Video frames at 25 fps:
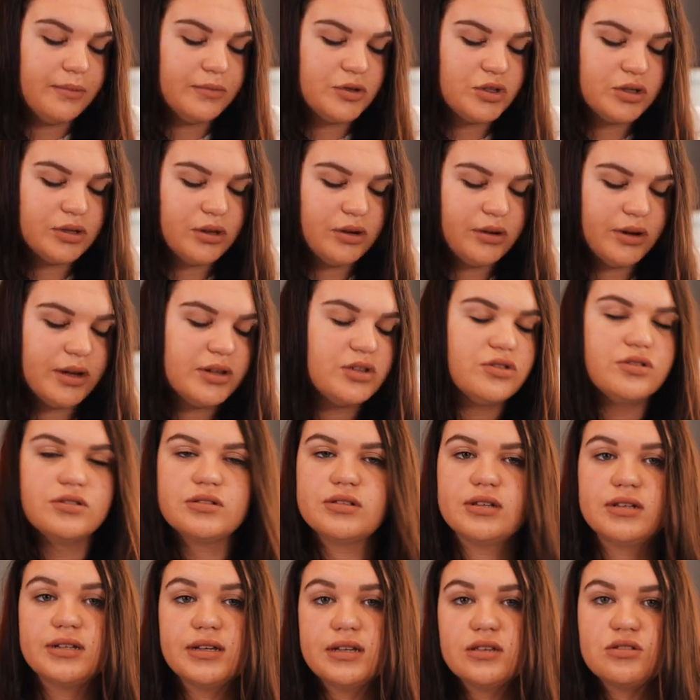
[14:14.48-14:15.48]
so it's
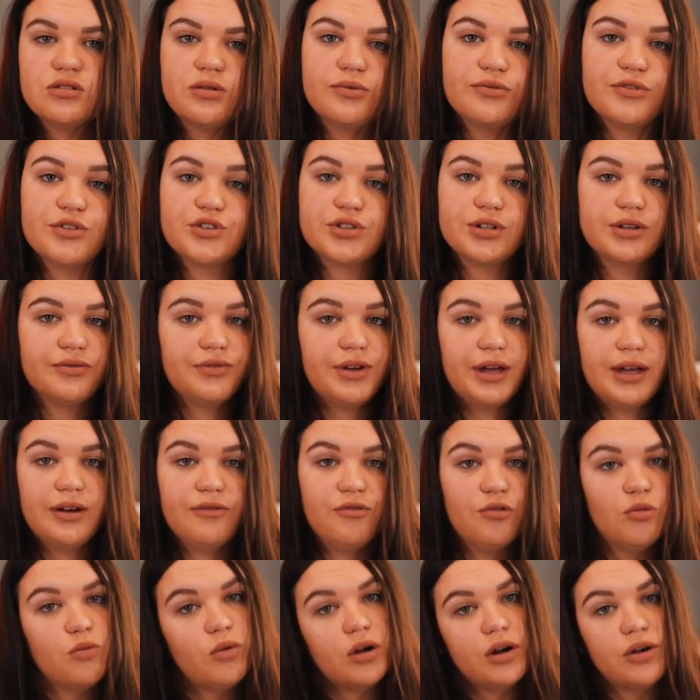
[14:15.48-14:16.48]
just a desktop version if I
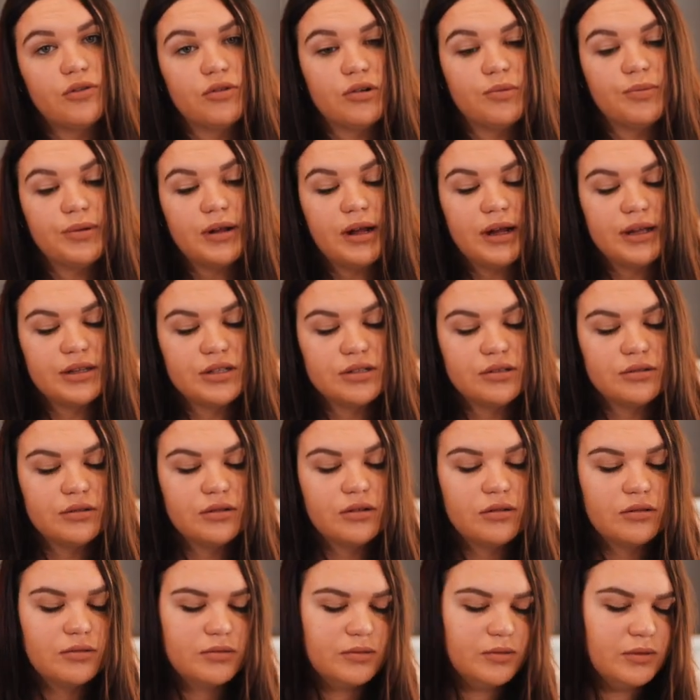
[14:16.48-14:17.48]
ever want to reply to
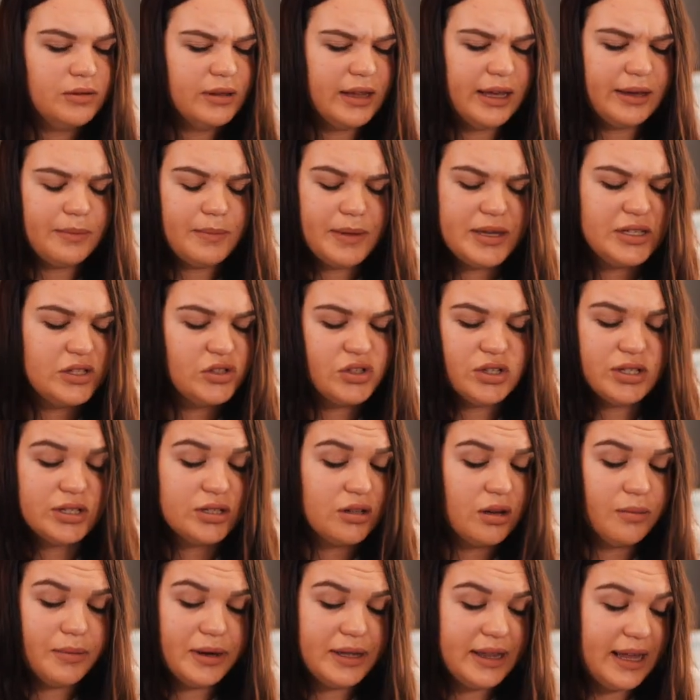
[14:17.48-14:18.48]
like
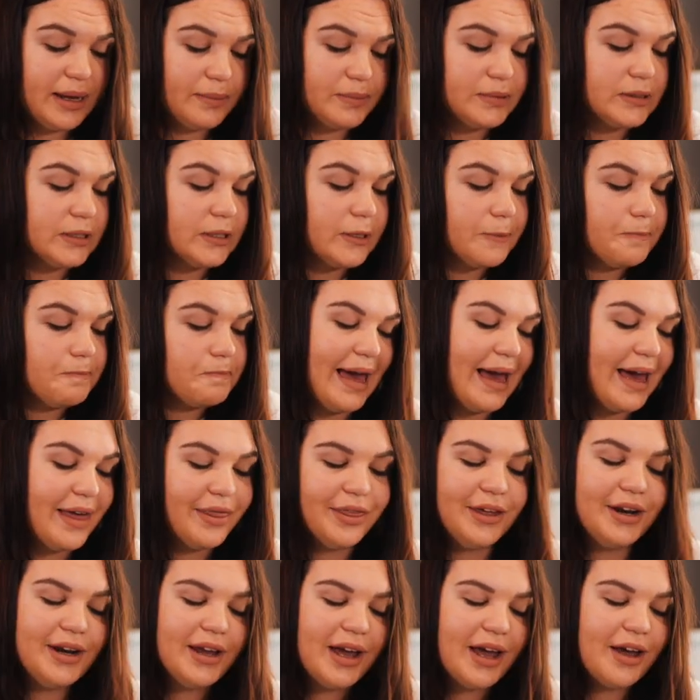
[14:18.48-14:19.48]
messages on my laptop.
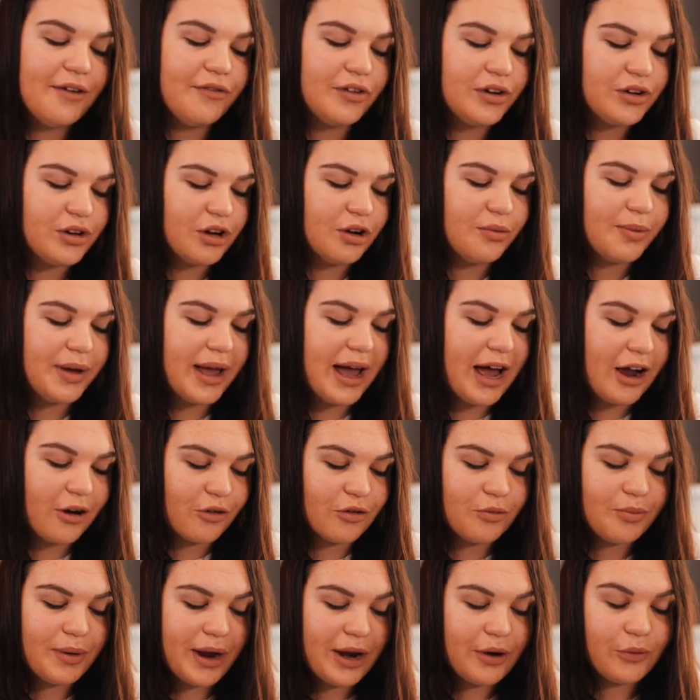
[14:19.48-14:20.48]
And then I have Adobe
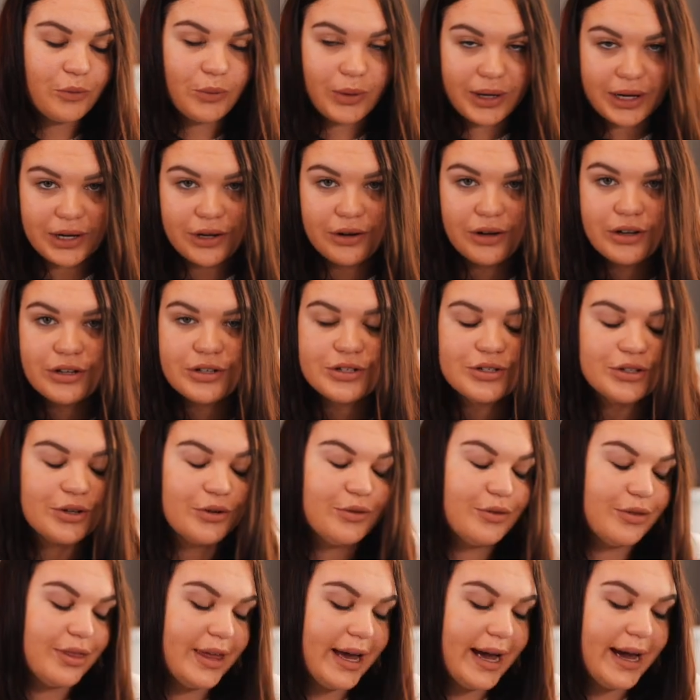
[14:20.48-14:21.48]
Acrobat Reader,
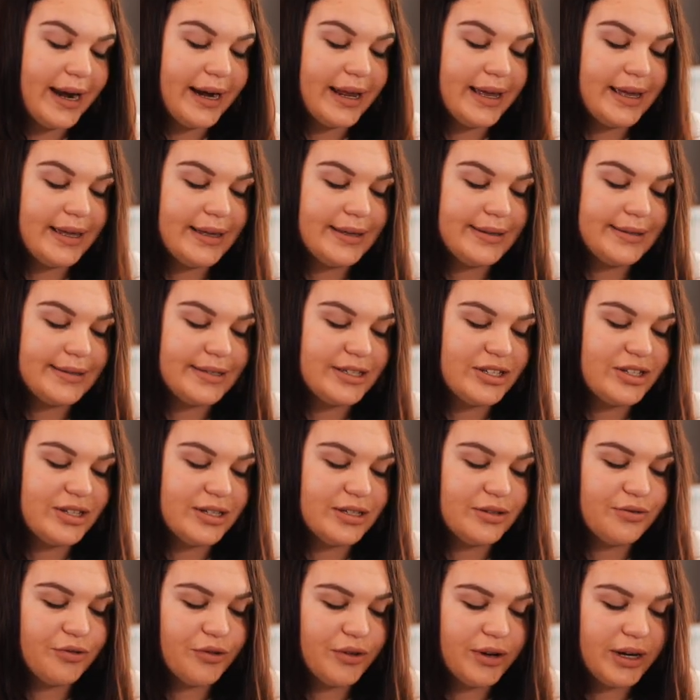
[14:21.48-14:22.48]
so that is
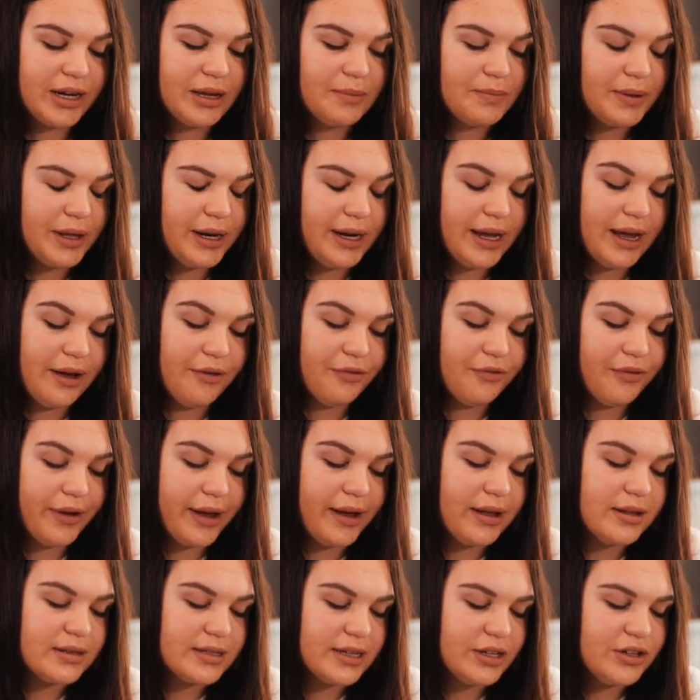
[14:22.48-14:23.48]
just for reading PDF
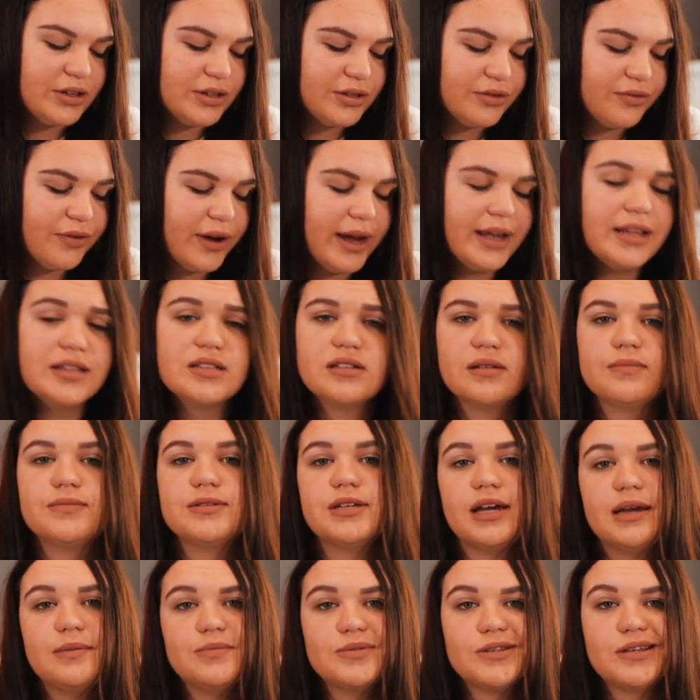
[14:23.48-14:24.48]
files. I just find
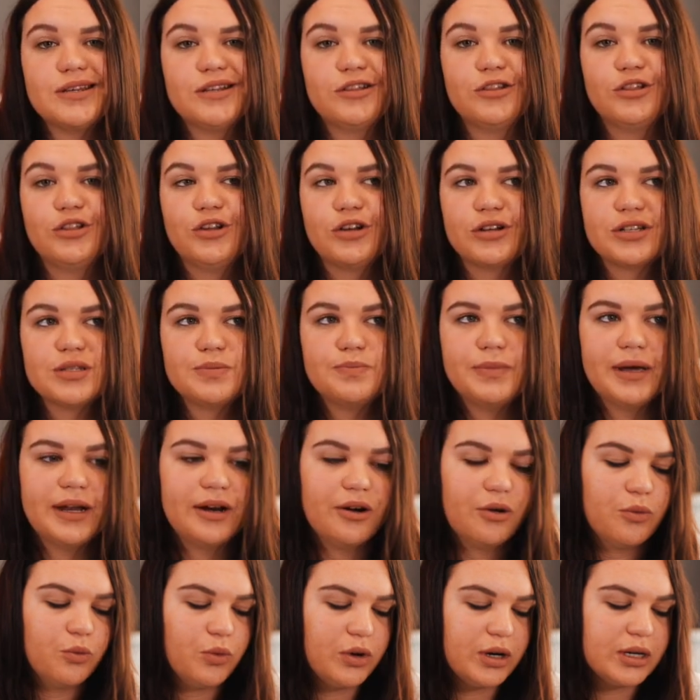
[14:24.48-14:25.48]
sometimes it looks
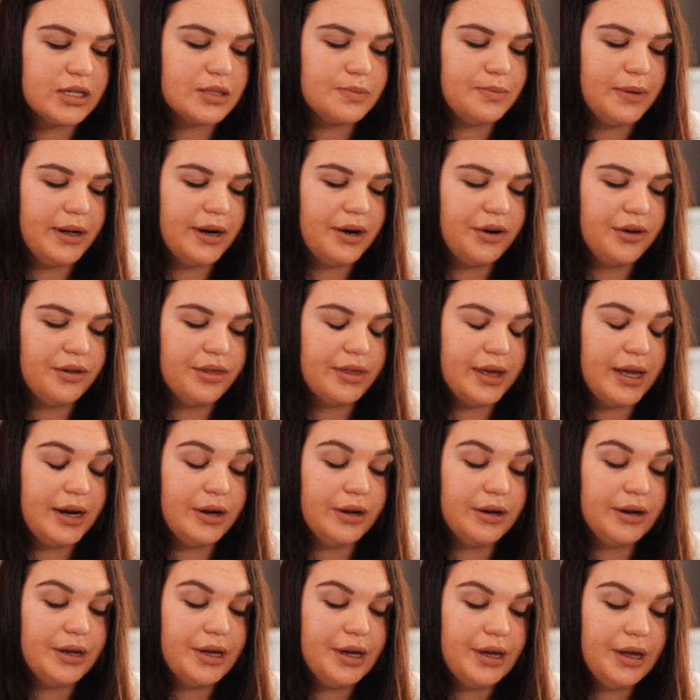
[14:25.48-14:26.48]
better and works better
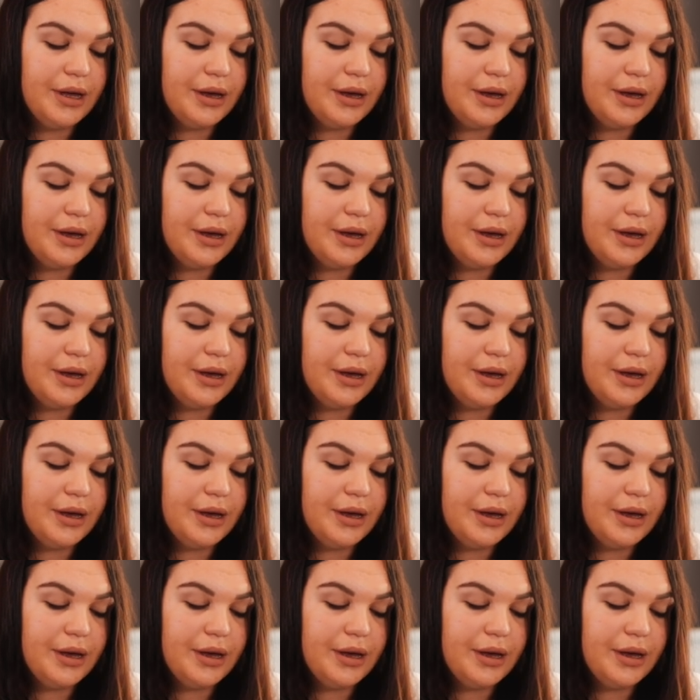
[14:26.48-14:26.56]
than